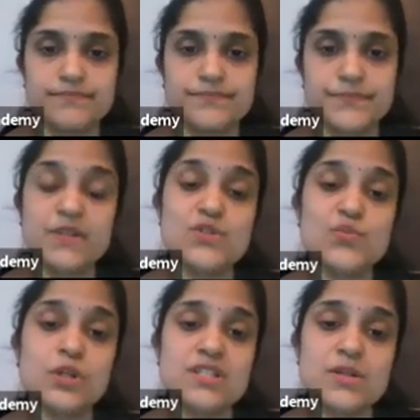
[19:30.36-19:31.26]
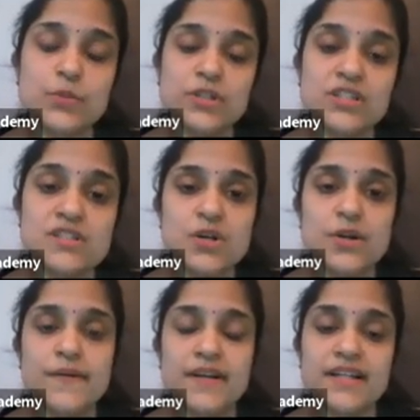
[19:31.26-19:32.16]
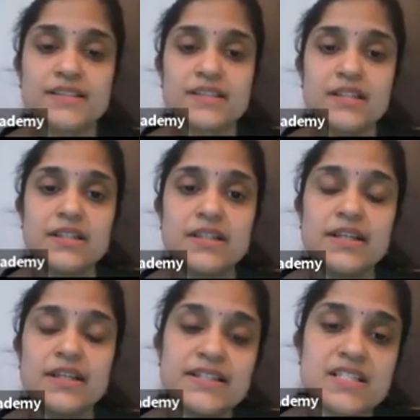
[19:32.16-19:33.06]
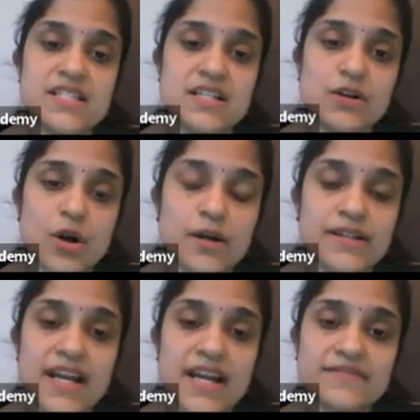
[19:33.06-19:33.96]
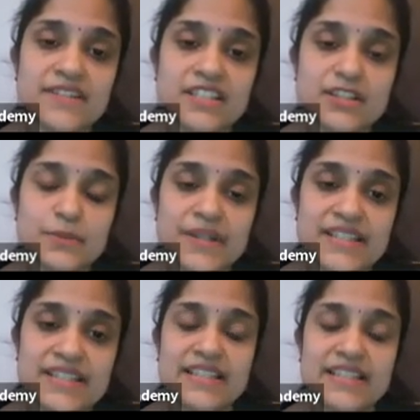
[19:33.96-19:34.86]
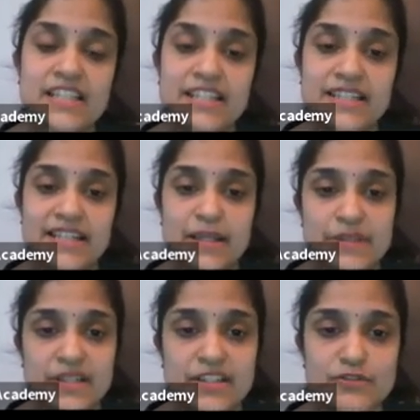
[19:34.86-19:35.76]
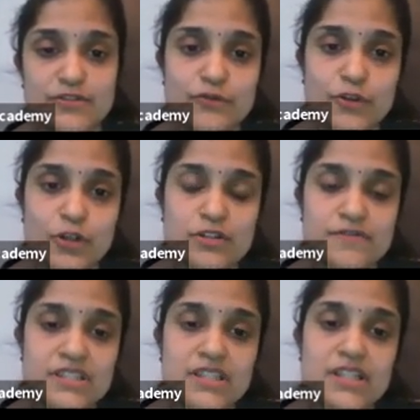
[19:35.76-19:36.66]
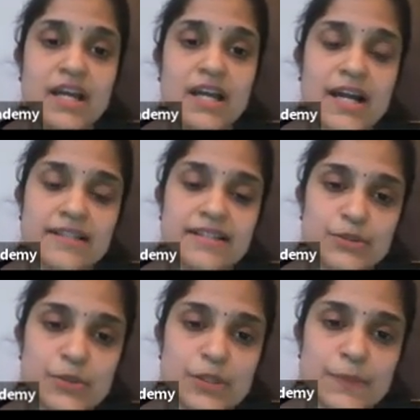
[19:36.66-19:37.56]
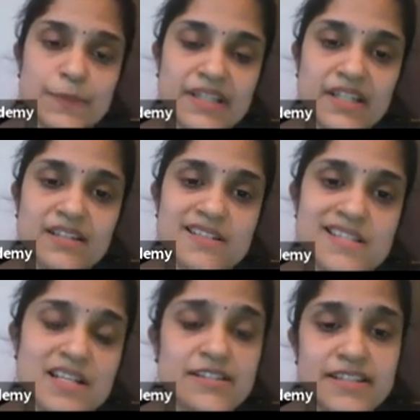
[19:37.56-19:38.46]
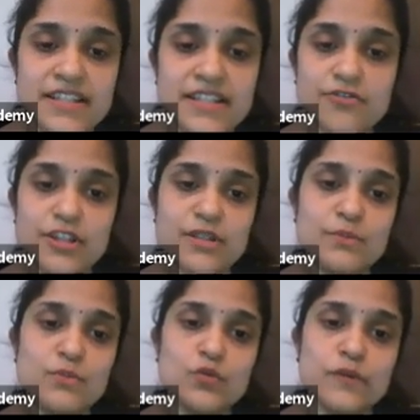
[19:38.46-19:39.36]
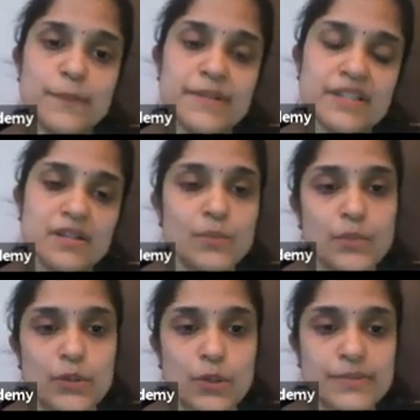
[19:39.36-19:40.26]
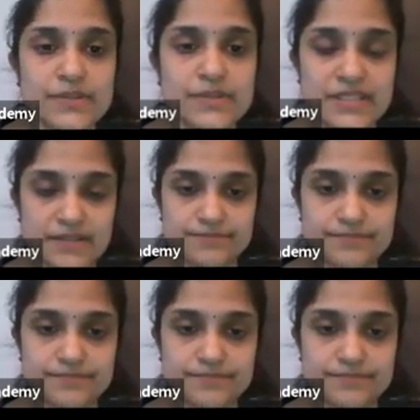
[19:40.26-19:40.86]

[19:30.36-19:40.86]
Because what is a works contract? It is a contract wherein the material and labor are involved and it will be resulting into an immovable property.